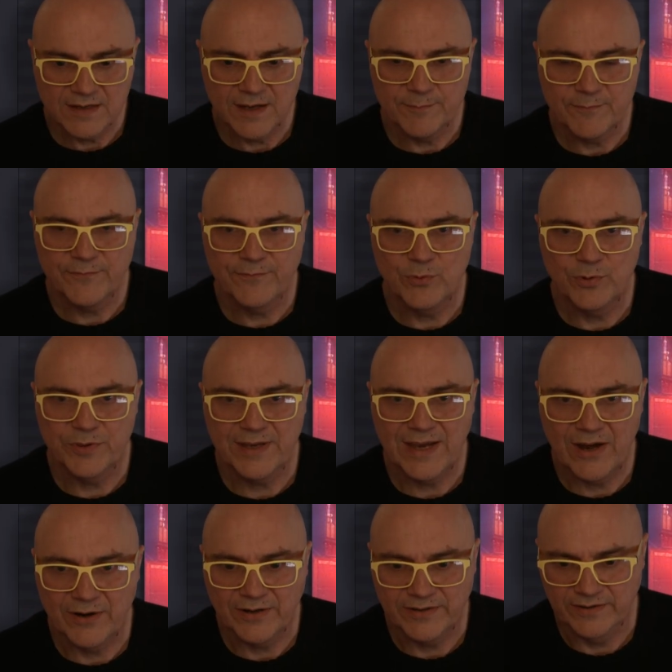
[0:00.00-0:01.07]
for the
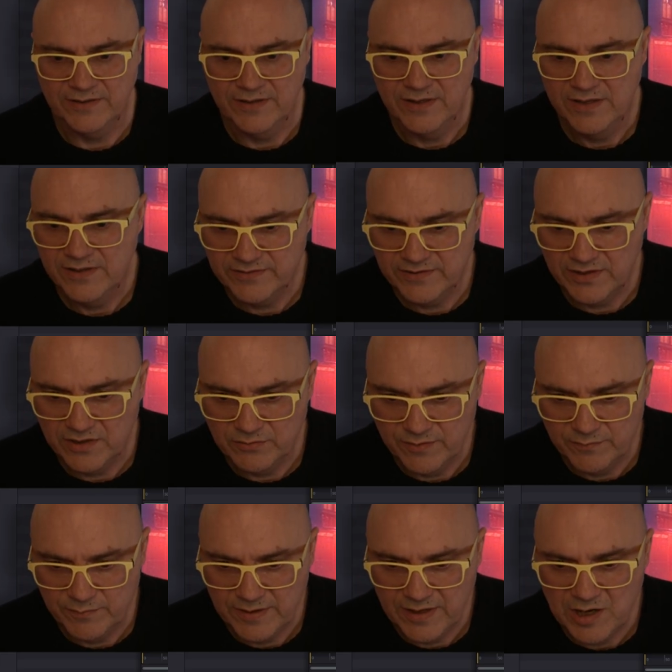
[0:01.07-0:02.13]
character. So
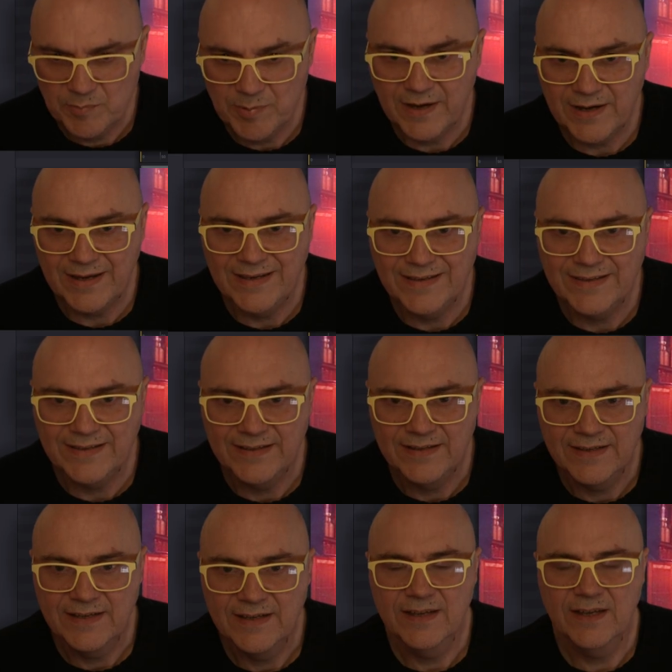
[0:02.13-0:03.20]
if we go back into
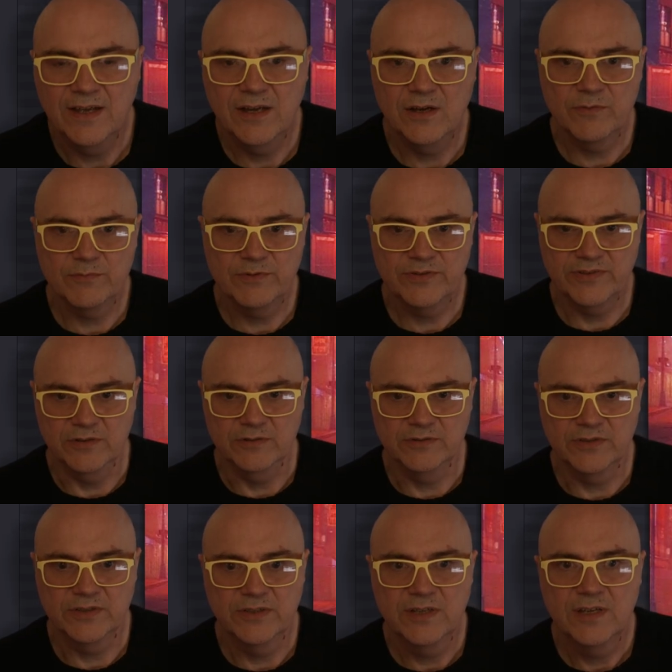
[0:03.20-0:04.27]
our result,
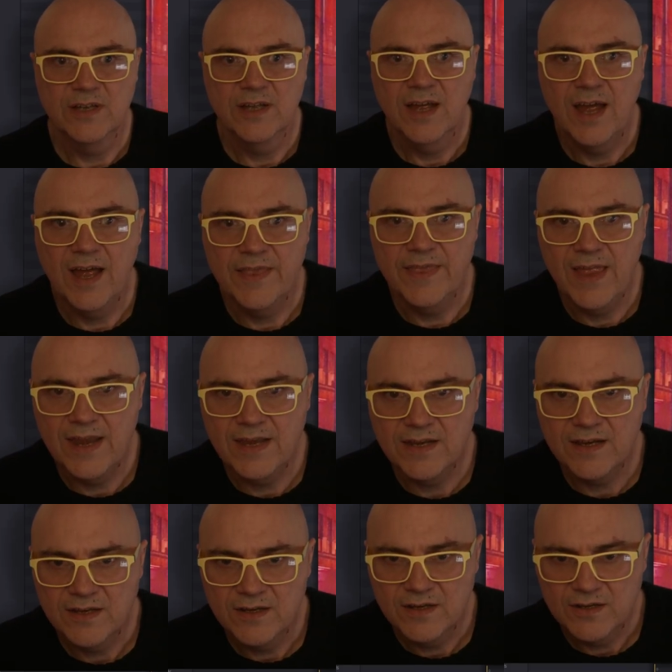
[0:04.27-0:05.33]
and
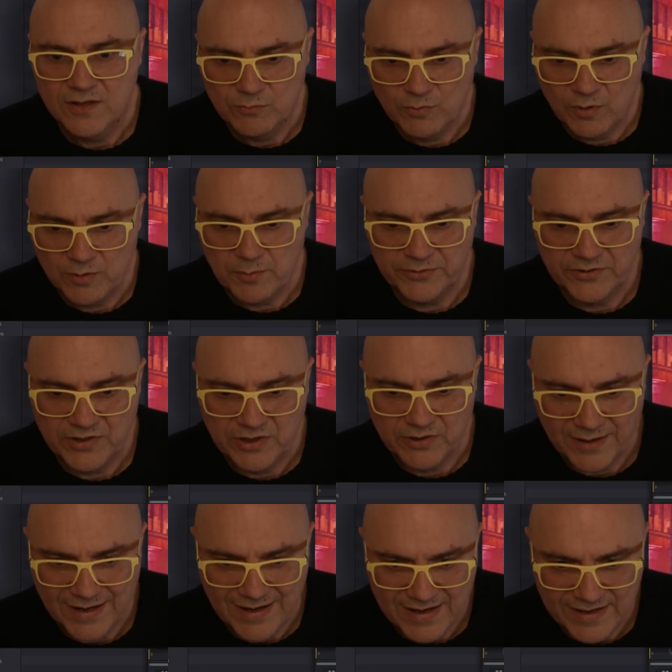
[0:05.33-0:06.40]
then what we want to do
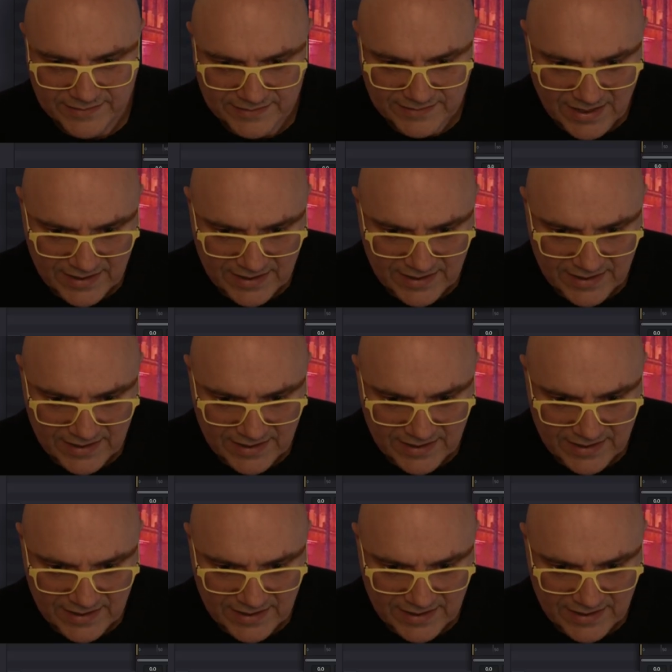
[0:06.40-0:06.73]
is take